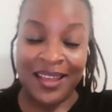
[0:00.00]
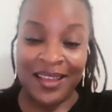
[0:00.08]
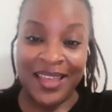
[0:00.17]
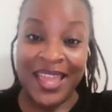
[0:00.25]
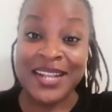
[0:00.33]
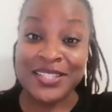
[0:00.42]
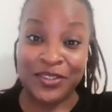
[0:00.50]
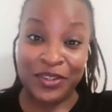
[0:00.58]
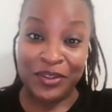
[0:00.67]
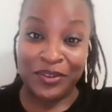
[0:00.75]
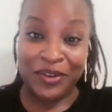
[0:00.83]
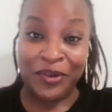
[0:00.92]

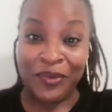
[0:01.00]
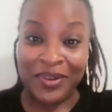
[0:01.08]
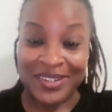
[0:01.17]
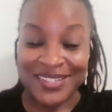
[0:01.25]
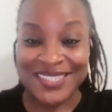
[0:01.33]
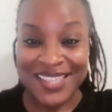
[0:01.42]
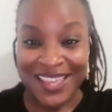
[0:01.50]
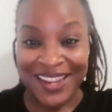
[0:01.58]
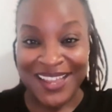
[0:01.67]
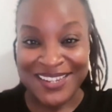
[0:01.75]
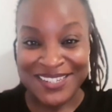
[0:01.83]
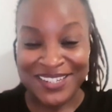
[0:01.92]
execute on said
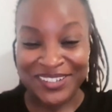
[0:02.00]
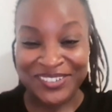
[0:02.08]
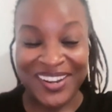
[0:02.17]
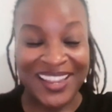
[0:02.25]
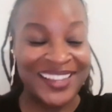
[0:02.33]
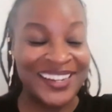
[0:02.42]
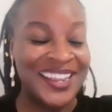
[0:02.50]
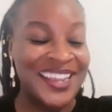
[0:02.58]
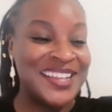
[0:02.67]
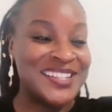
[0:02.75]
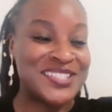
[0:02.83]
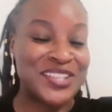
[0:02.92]
idea, right?
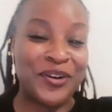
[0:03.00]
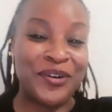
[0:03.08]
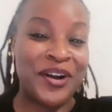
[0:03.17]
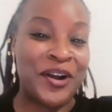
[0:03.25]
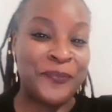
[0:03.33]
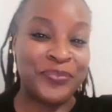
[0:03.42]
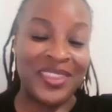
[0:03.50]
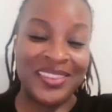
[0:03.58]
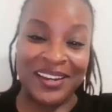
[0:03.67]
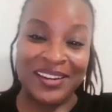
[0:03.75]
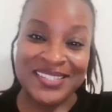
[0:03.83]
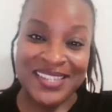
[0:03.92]
So
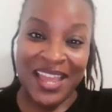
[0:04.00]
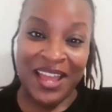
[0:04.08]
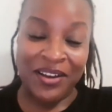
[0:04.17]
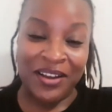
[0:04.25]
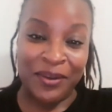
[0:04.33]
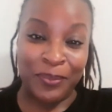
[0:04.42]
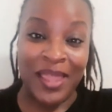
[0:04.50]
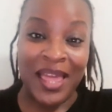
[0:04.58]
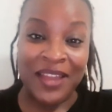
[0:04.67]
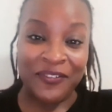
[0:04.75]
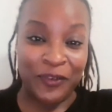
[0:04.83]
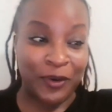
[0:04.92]
there is now a
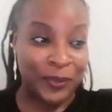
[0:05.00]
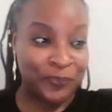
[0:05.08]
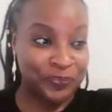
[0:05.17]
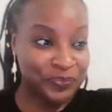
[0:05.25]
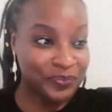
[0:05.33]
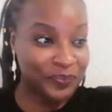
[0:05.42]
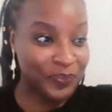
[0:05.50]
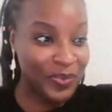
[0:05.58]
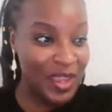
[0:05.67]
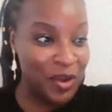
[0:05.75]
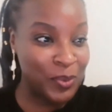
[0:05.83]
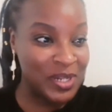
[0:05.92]
platform
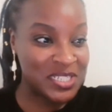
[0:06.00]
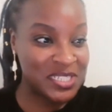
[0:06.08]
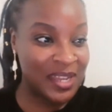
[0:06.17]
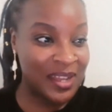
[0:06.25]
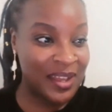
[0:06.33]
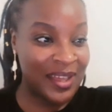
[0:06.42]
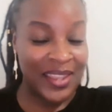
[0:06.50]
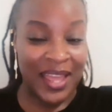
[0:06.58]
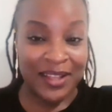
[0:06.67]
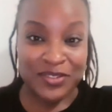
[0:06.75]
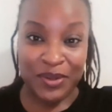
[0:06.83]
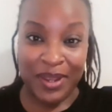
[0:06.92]
which
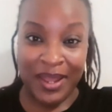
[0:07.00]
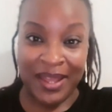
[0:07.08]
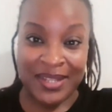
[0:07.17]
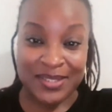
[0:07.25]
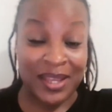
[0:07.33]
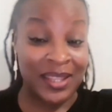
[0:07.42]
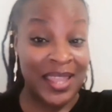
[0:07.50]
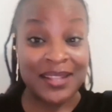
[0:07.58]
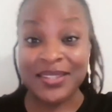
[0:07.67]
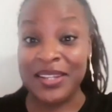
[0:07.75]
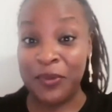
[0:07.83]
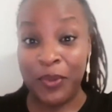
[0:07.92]
allows
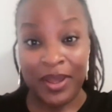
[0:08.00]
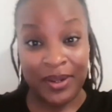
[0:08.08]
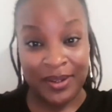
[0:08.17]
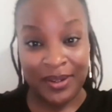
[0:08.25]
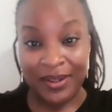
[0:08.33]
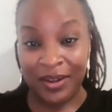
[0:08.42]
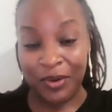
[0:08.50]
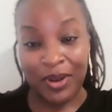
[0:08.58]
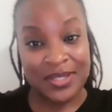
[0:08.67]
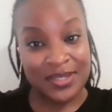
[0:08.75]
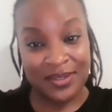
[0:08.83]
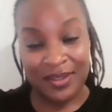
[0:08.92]
anyone
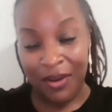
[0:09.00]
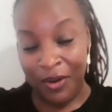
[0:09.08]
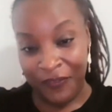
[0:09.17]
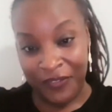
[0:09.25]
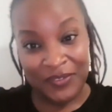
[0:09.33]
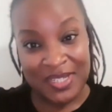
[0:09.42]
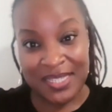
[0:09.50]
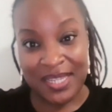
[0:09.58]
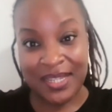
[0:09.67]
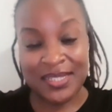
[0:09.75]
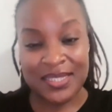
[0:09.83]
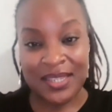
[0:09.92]
across all 50
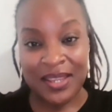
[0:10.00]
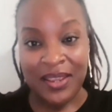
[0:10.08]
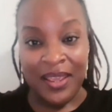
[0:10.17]
states